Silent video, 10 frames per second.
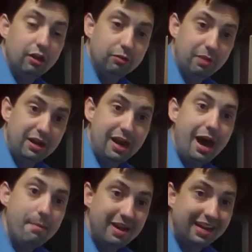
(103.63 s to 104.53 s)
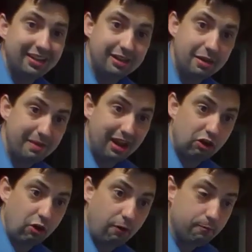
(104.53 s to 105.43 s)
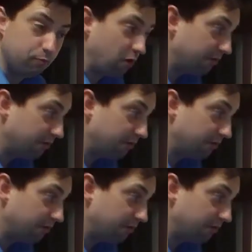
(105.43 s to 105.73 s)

is by not making the demand curve